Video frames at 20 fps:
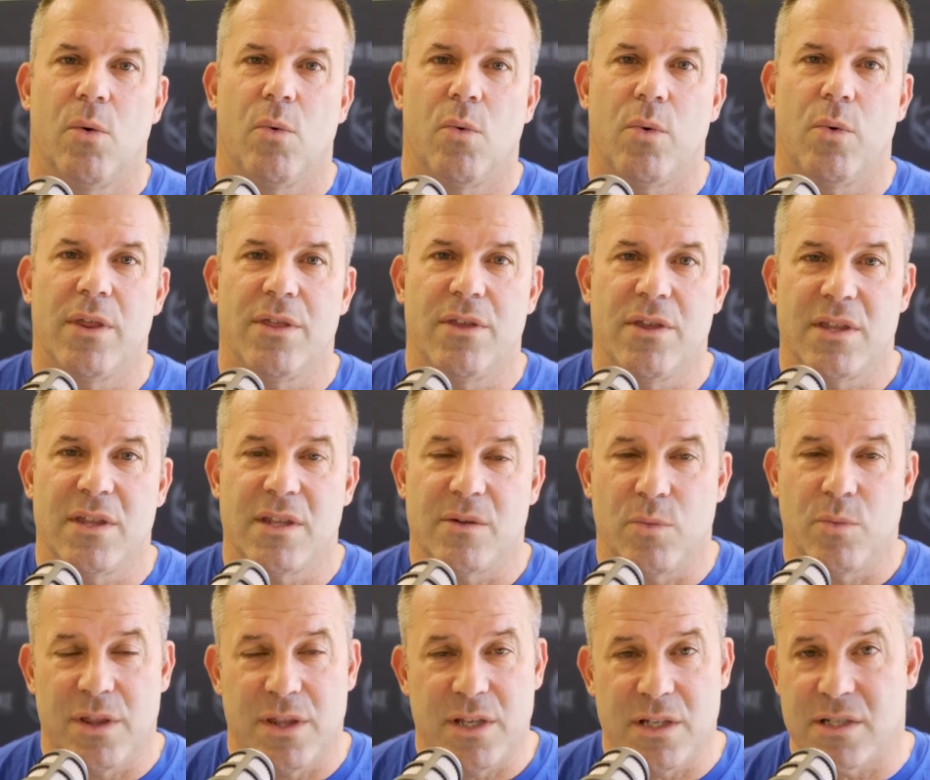With, you,
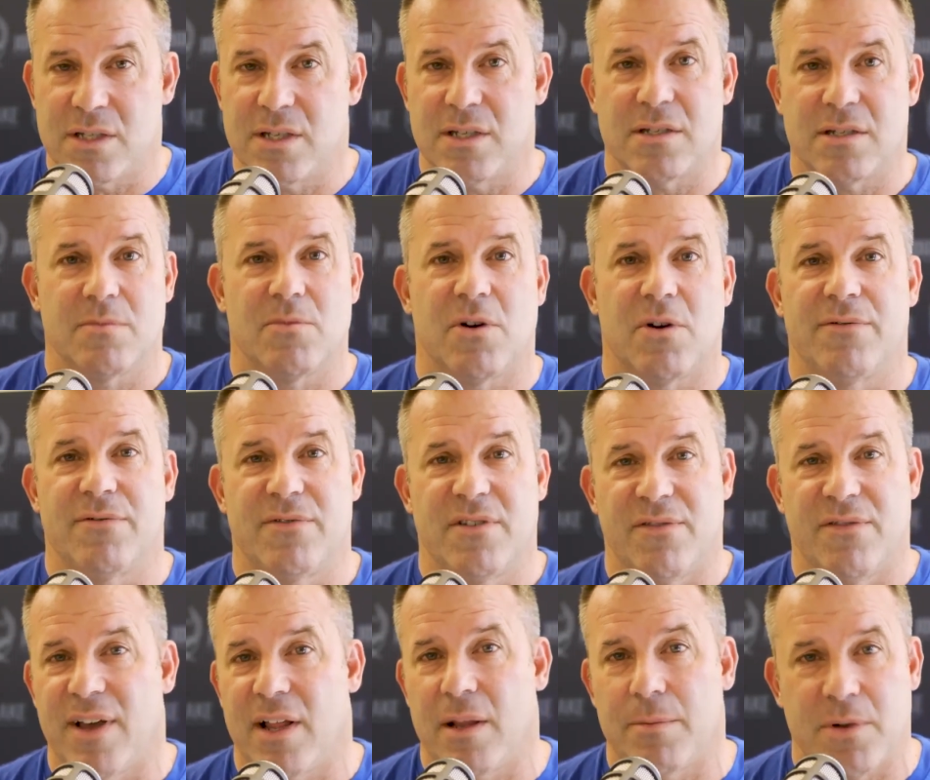with this system, I've
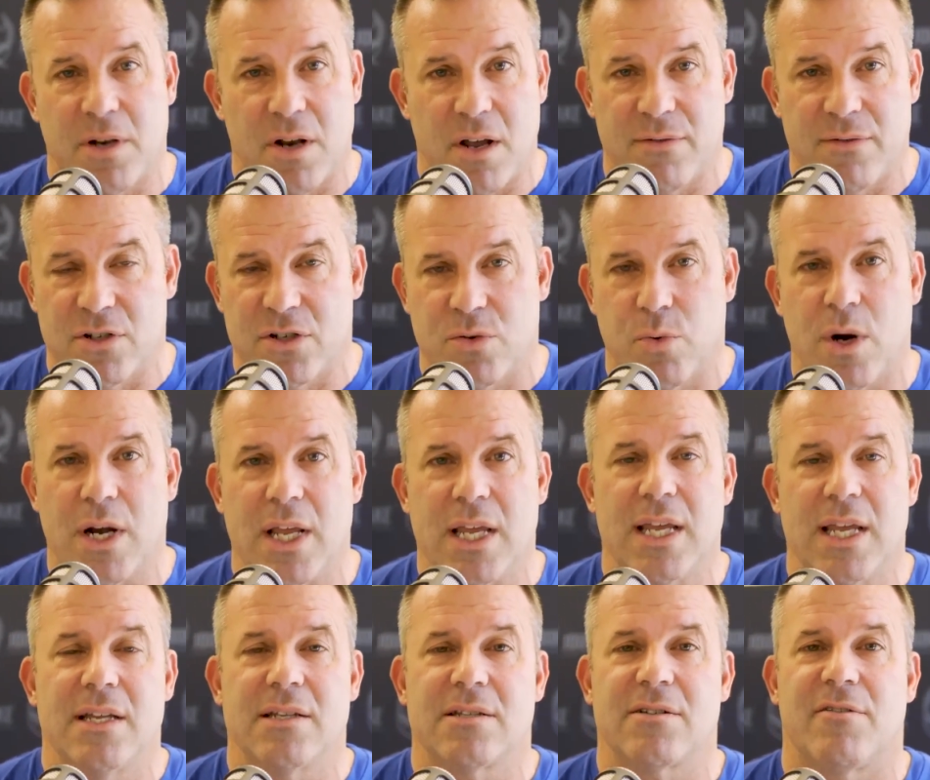developed it over 20
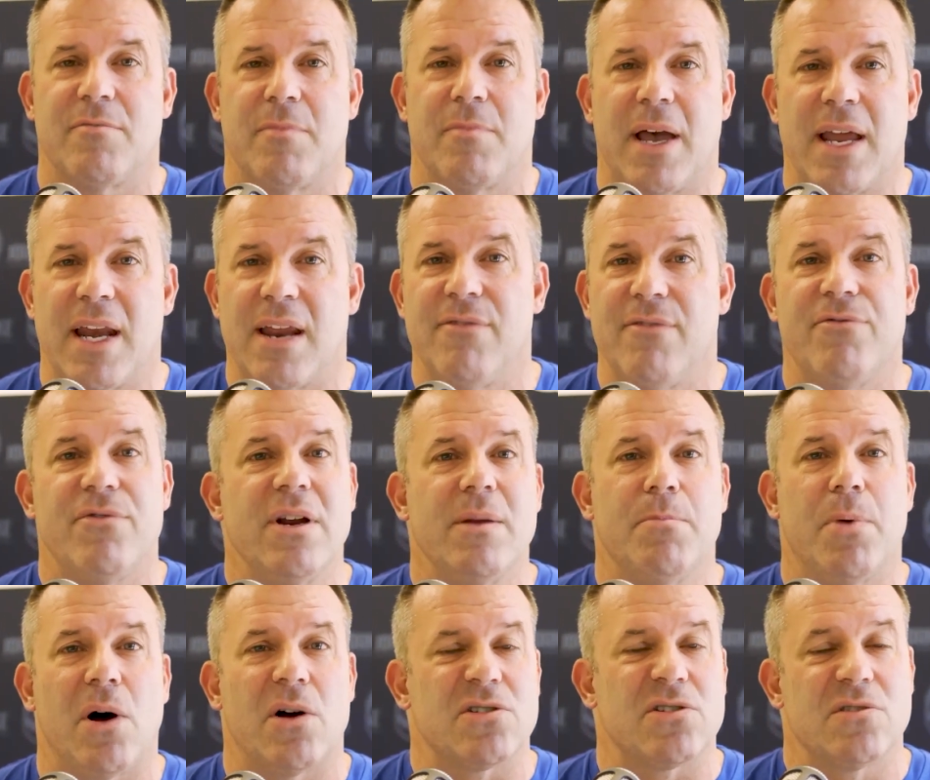years. I've made every
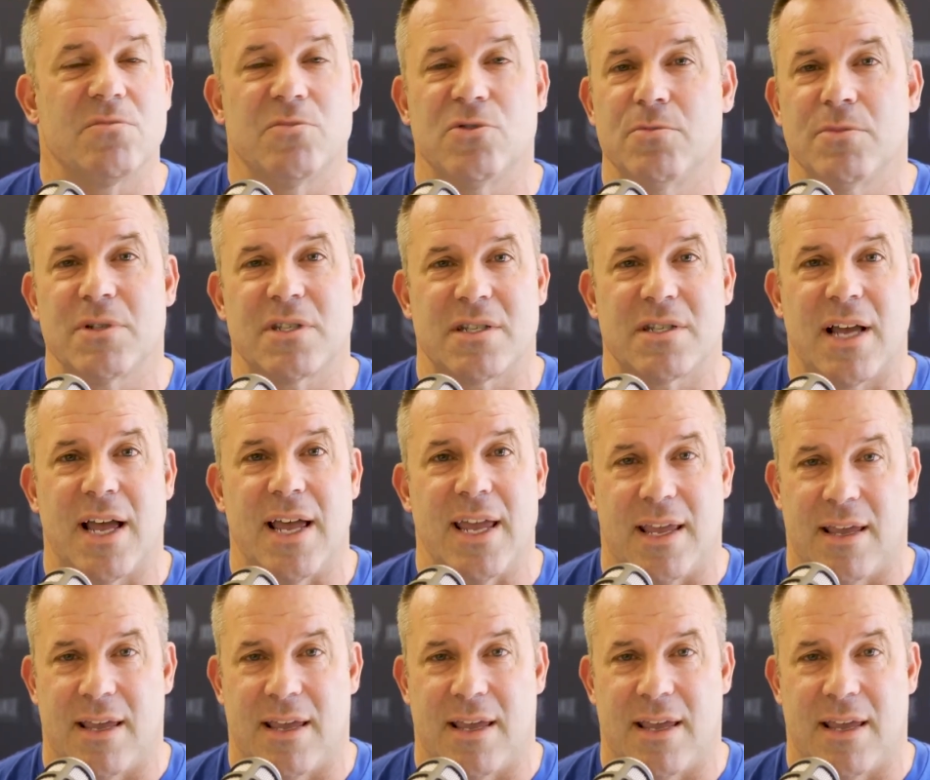possible mistake